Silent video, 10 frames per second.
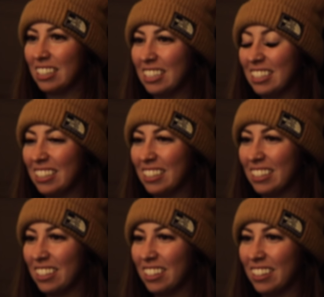
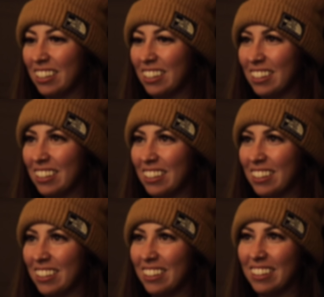
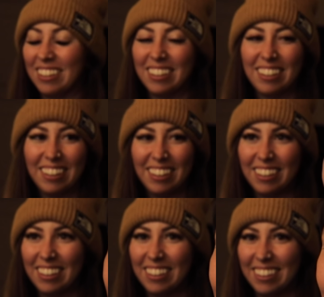
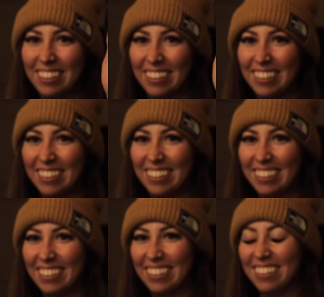
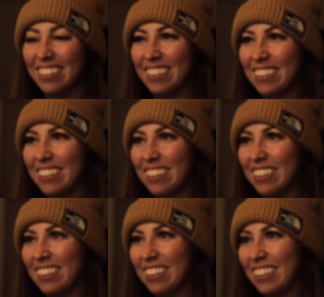
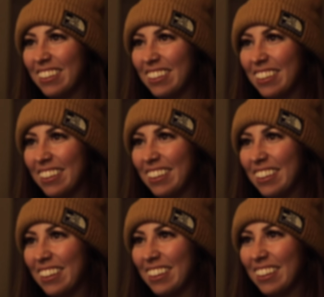
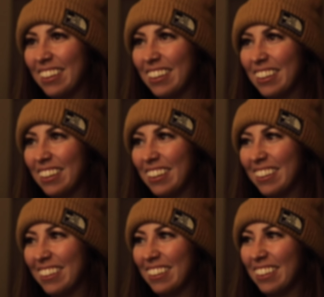
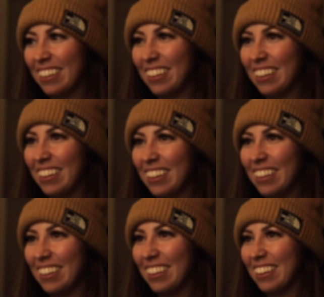
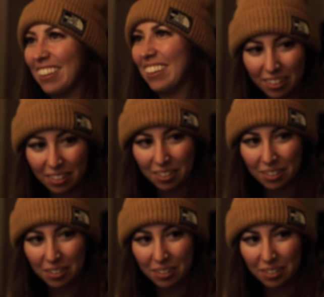This person isn't speaking.